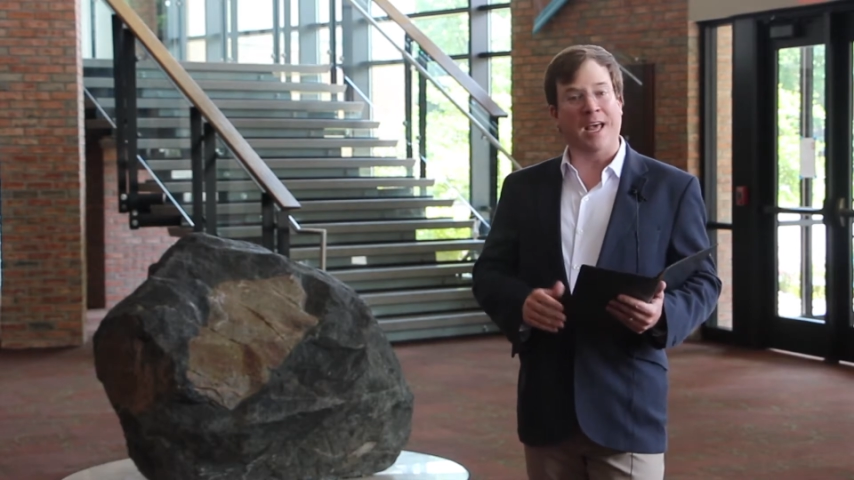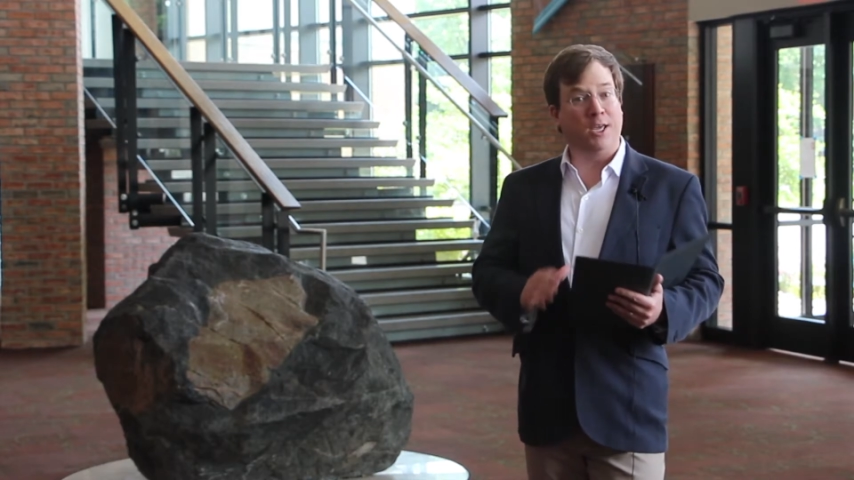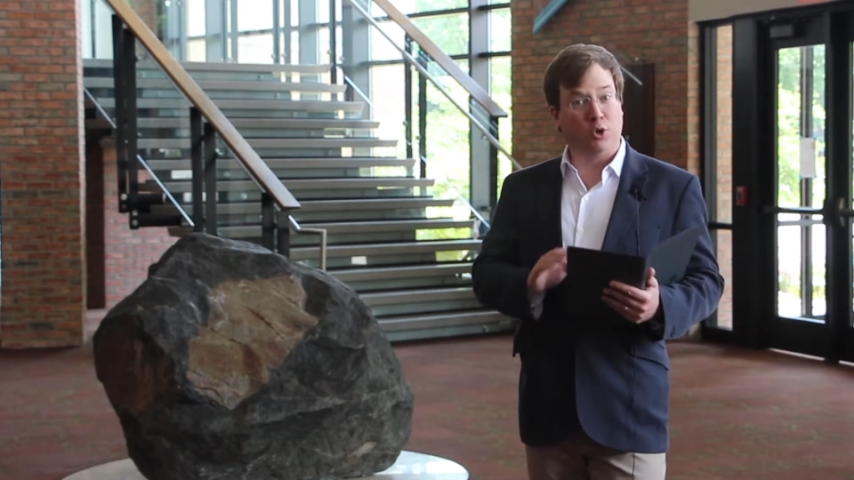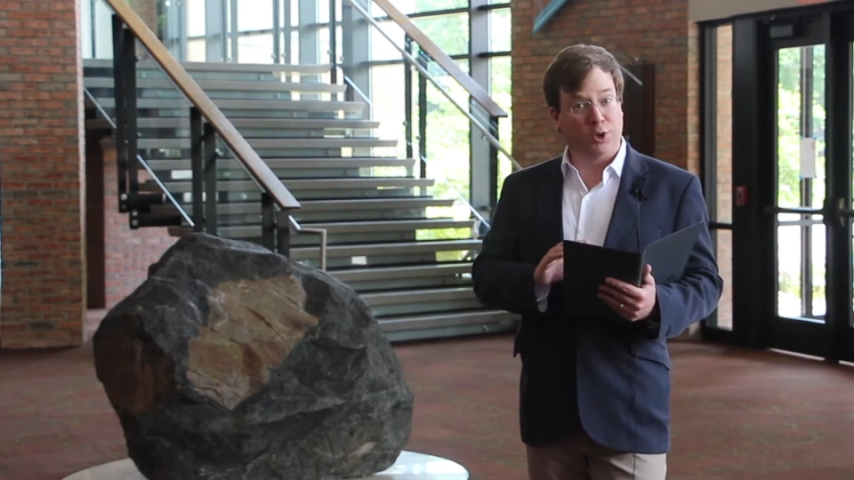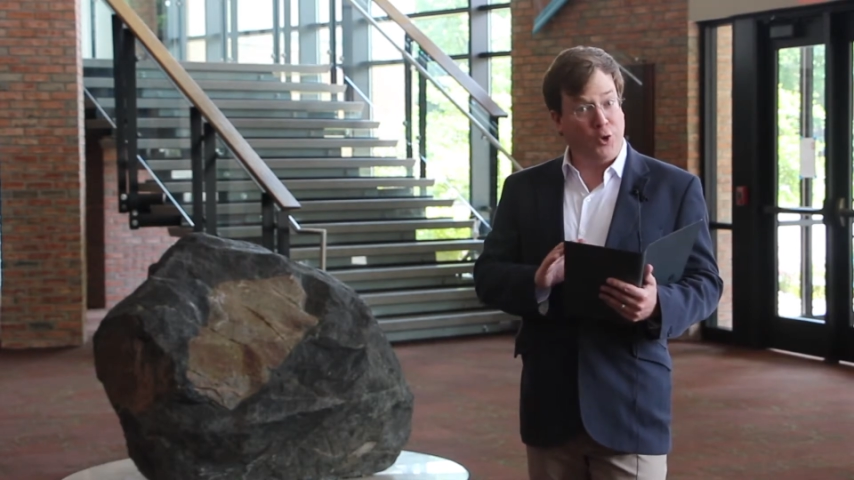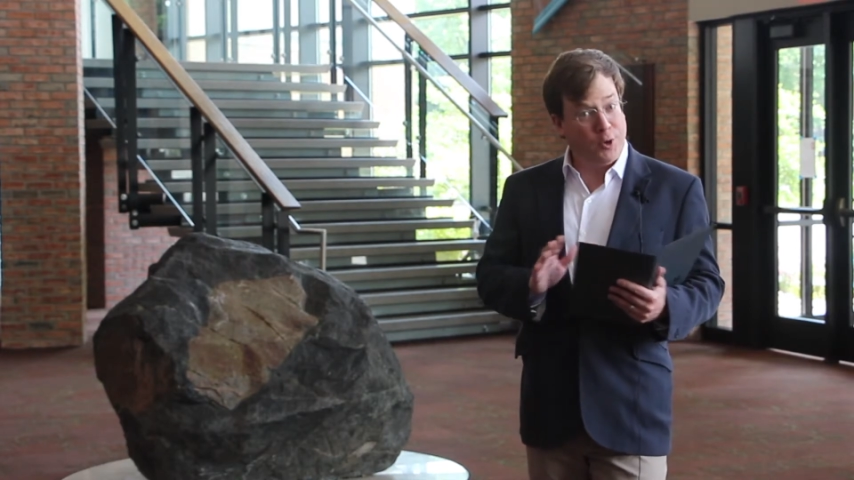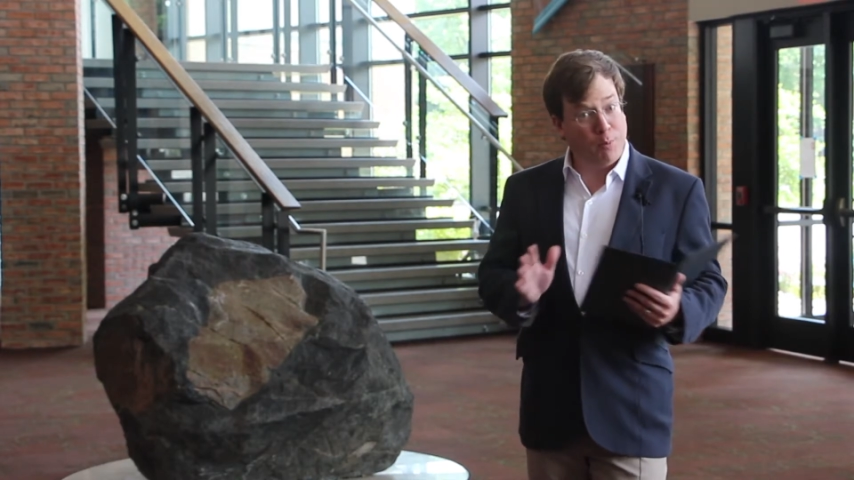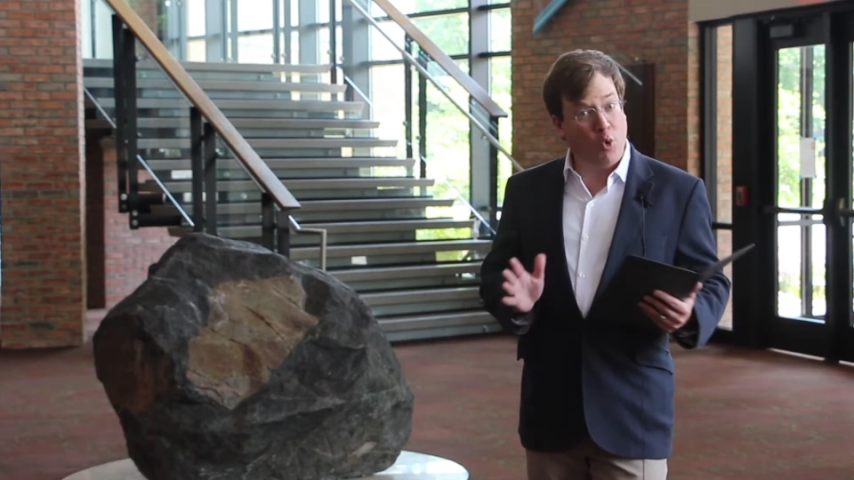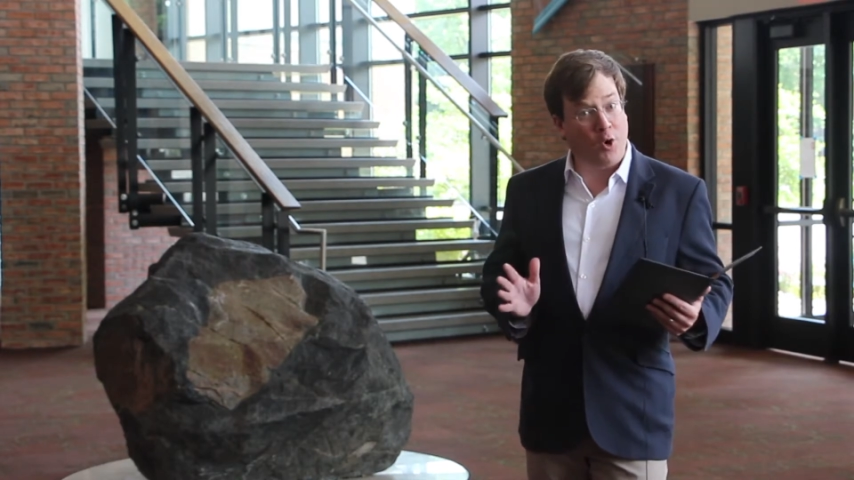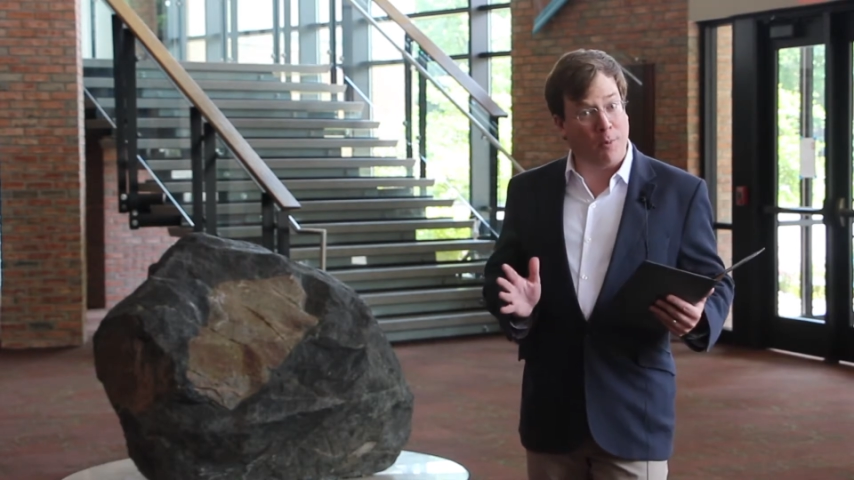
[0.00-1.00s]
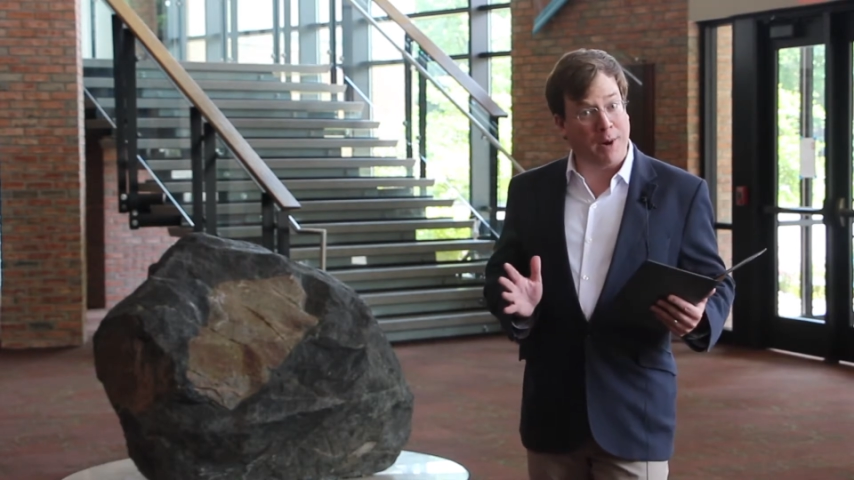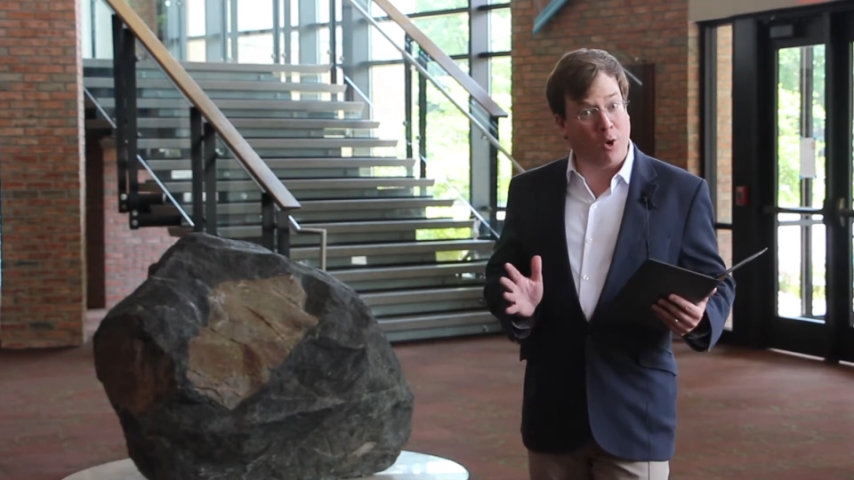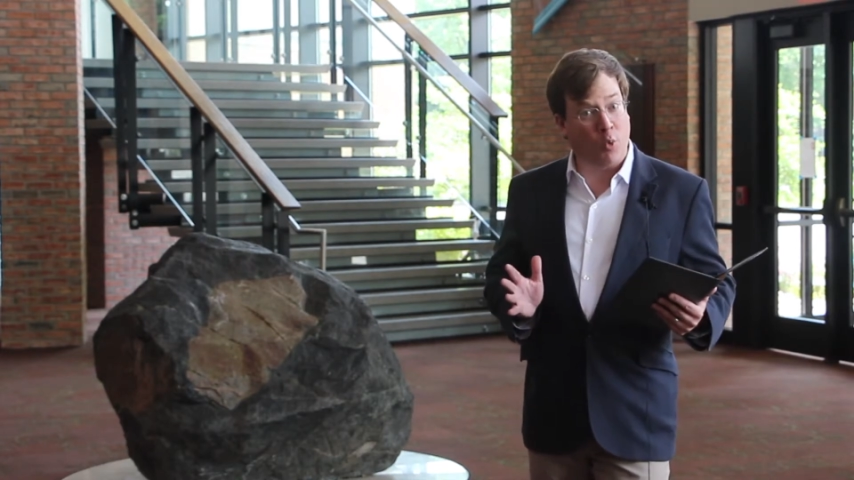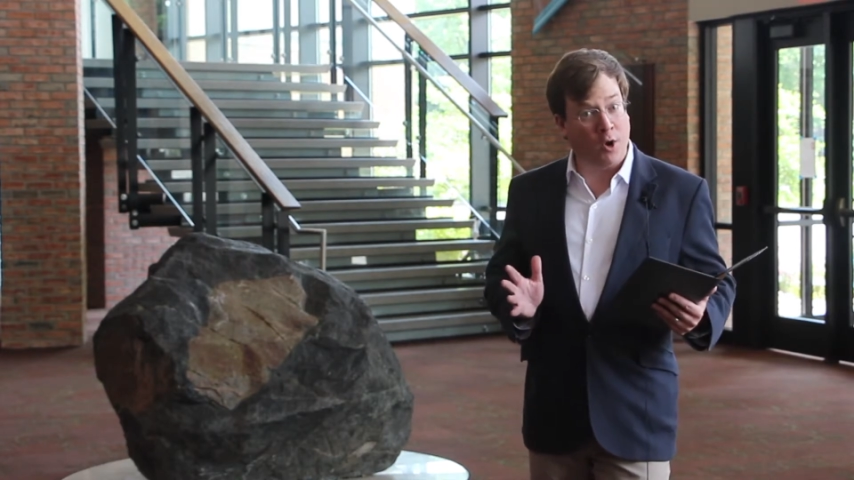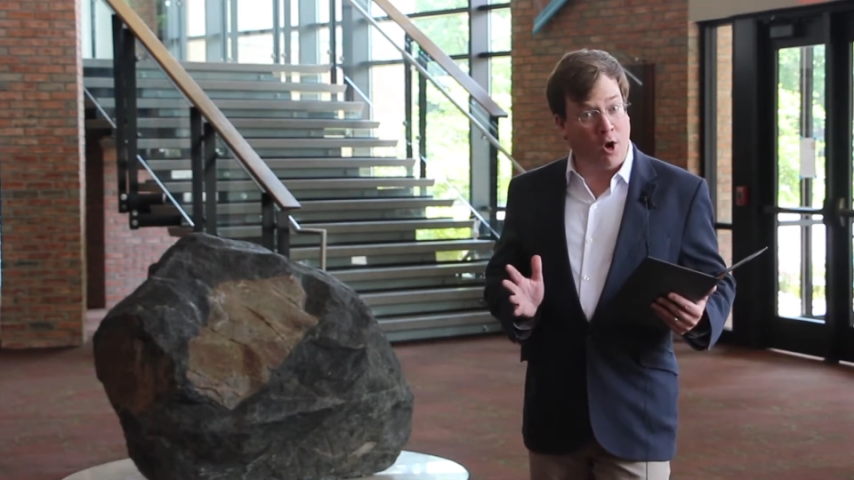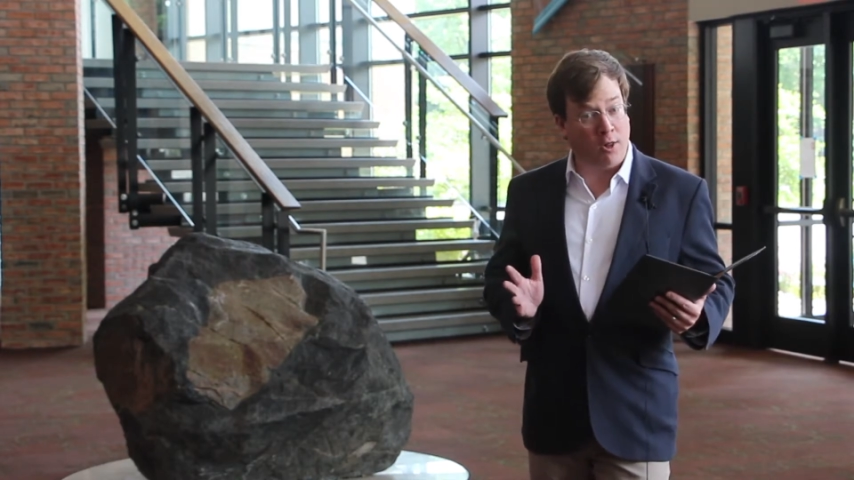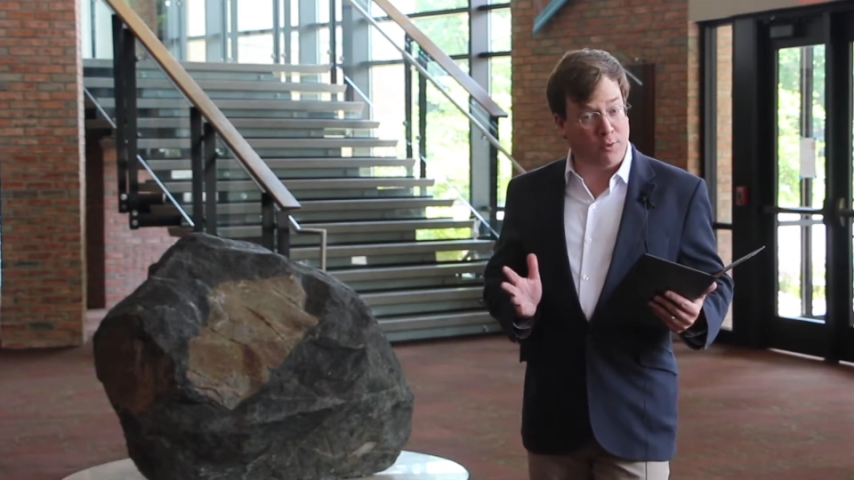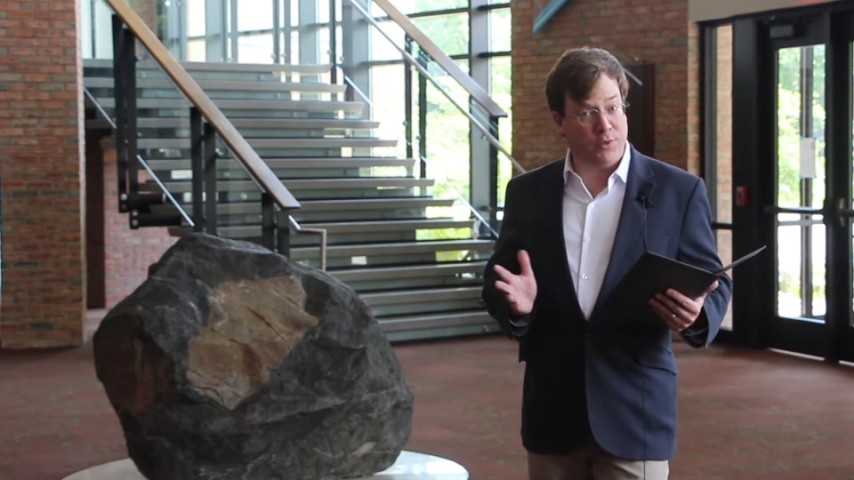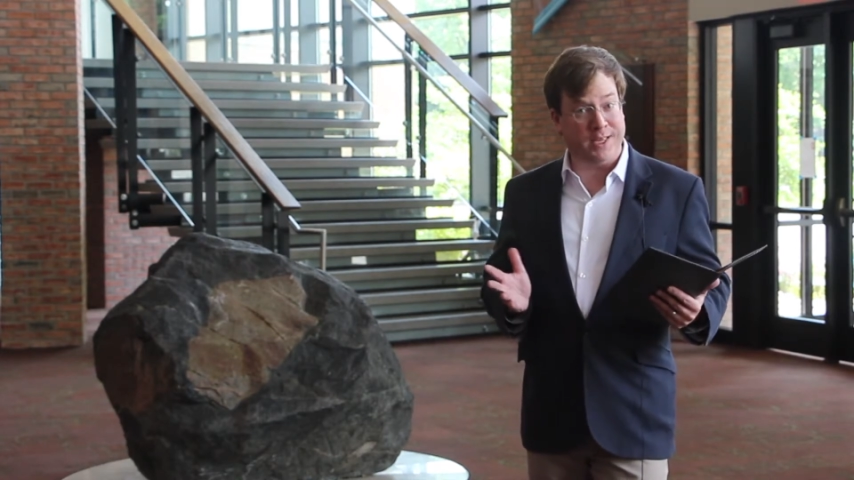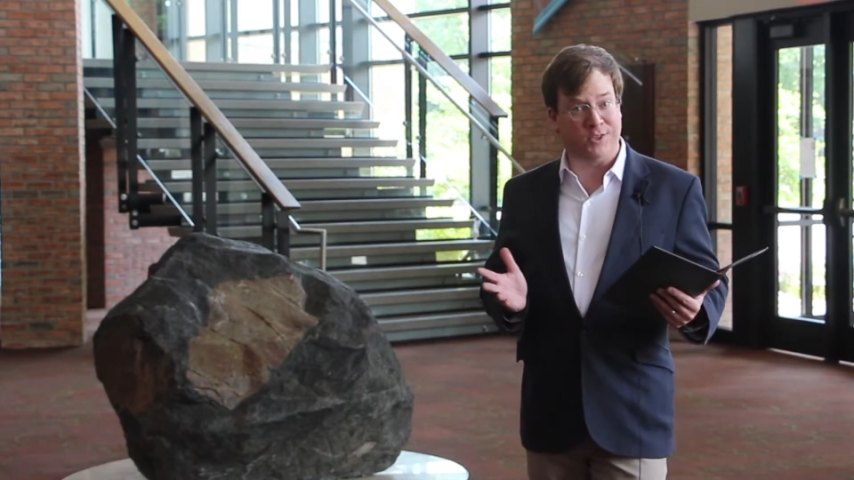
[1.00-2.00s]
You'll learn more about what all
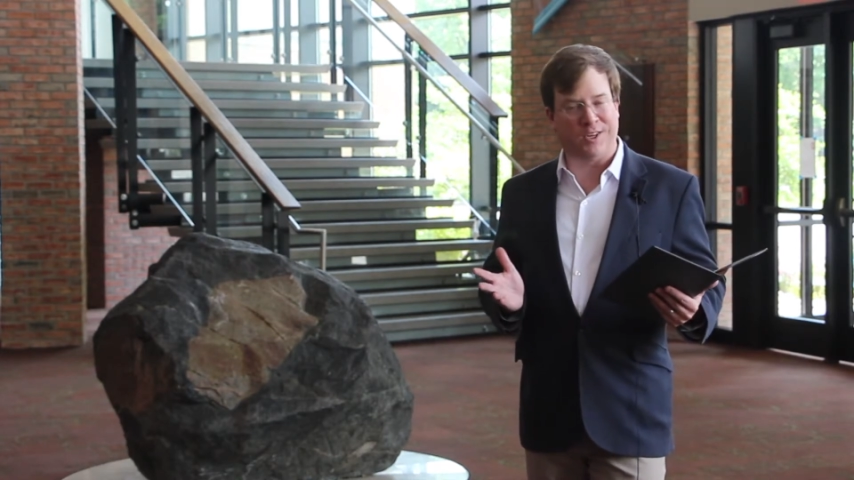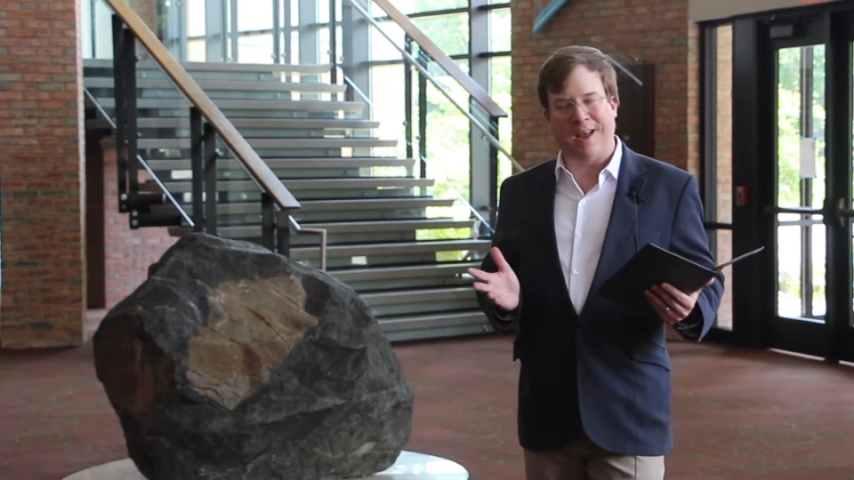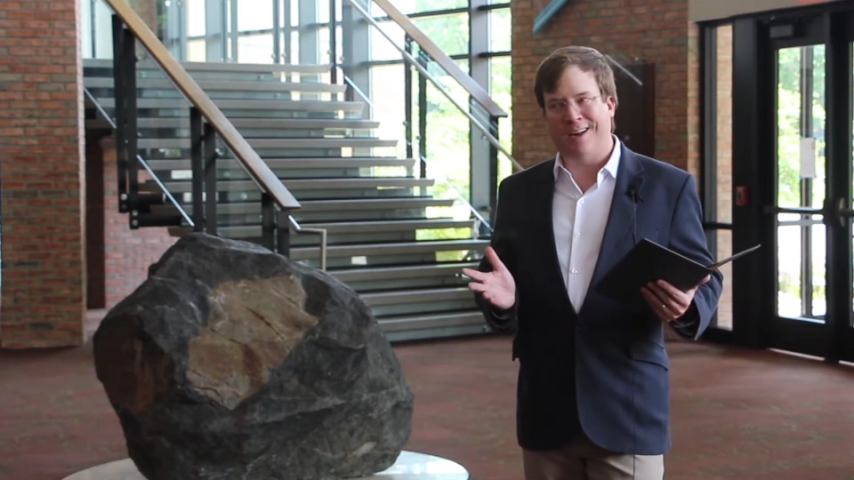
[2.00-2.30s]
of these